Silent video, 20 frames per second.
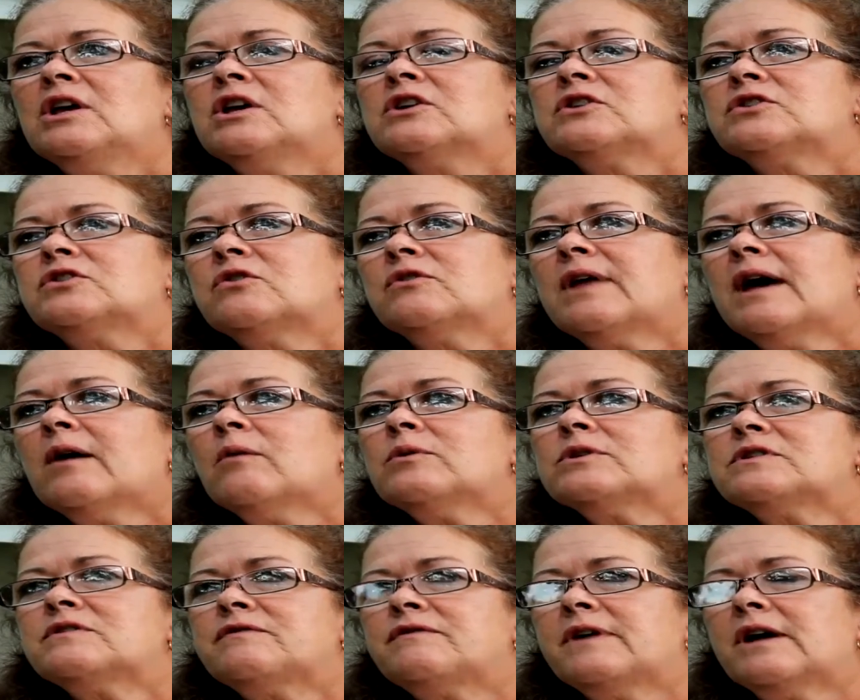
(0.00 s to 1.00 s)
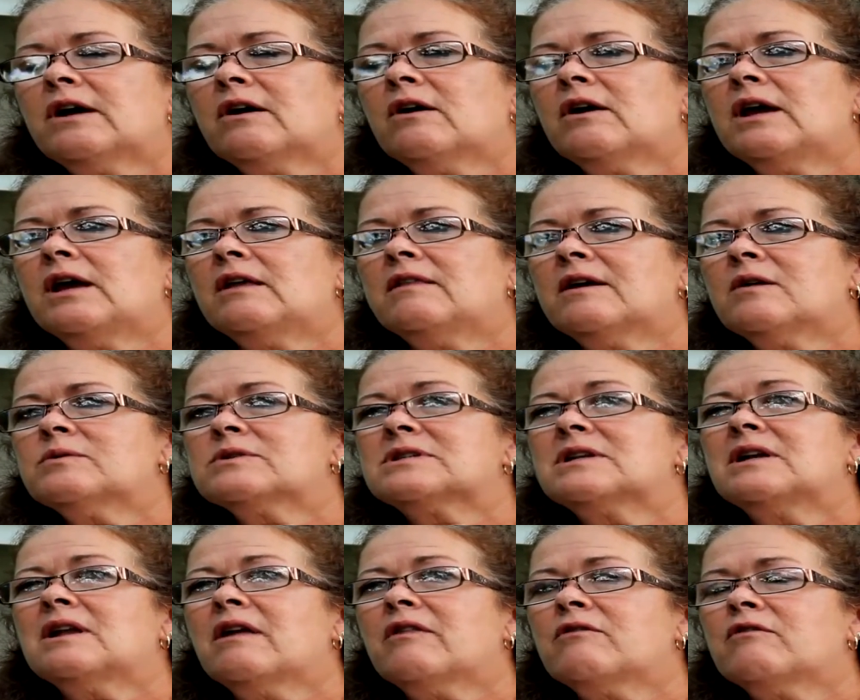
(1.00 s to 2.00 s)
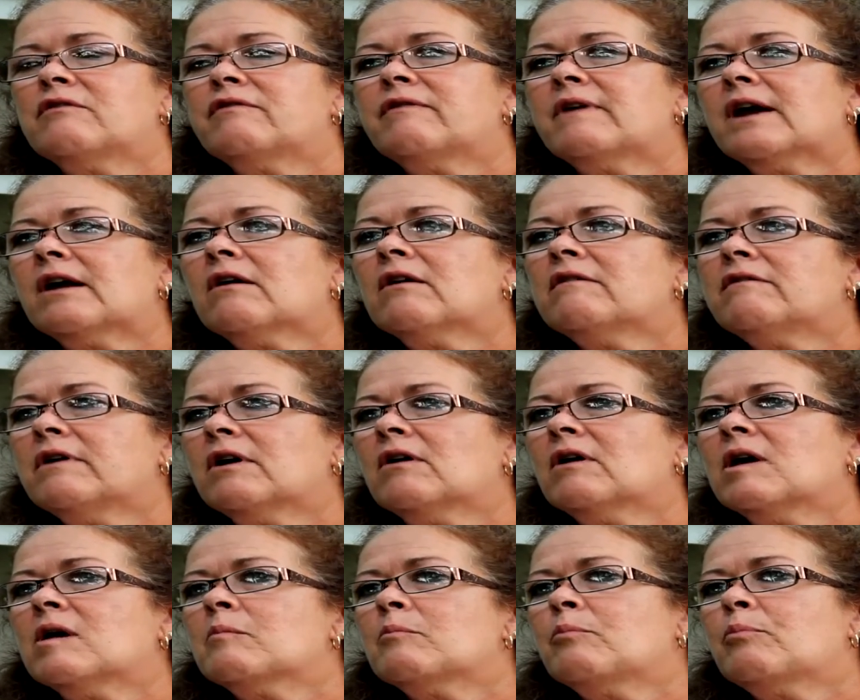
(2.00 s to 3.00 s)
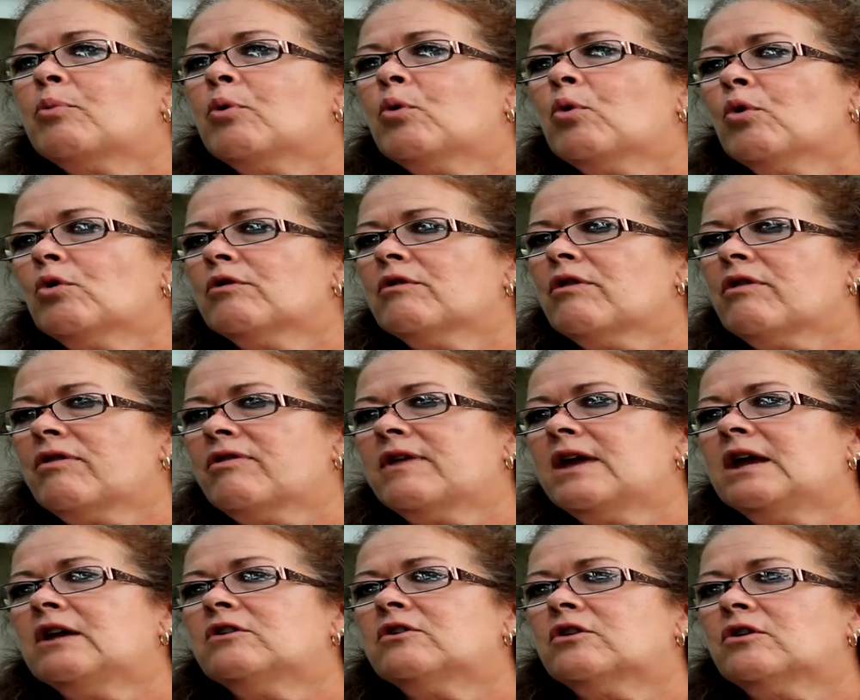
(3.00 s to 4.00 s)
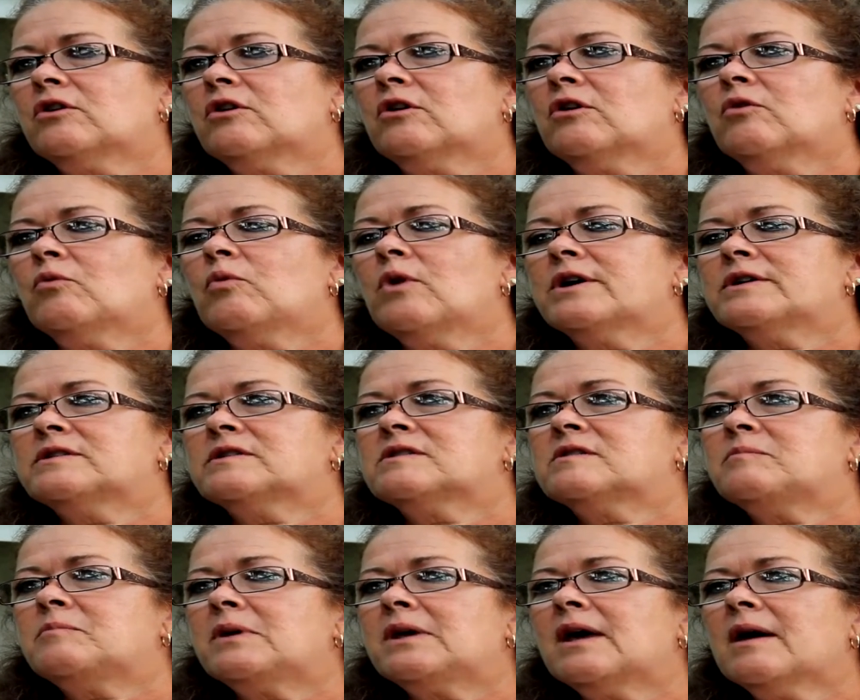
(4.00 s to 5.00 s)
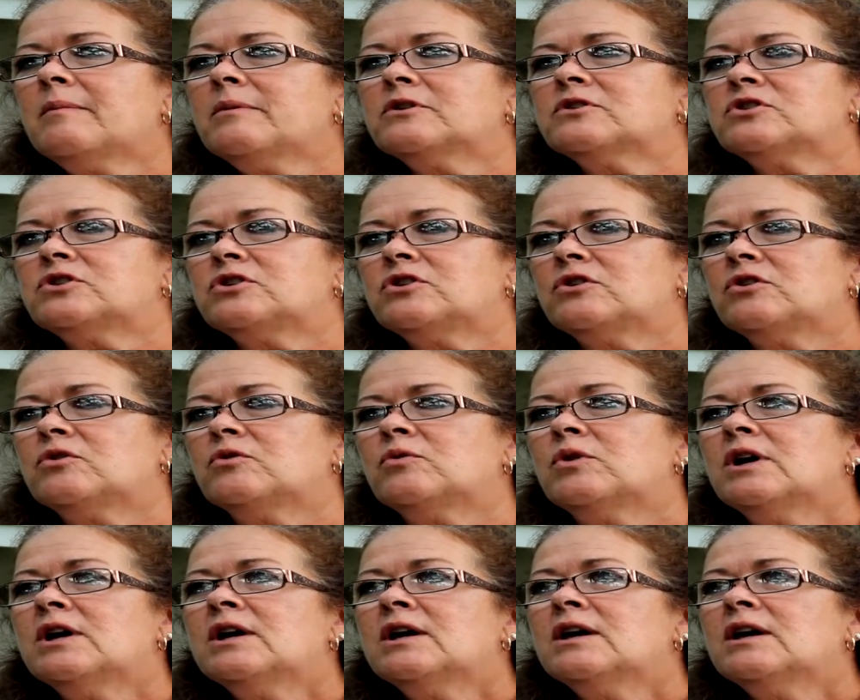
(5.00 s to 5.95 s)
So that was another very, very important thing to her, was to be able to,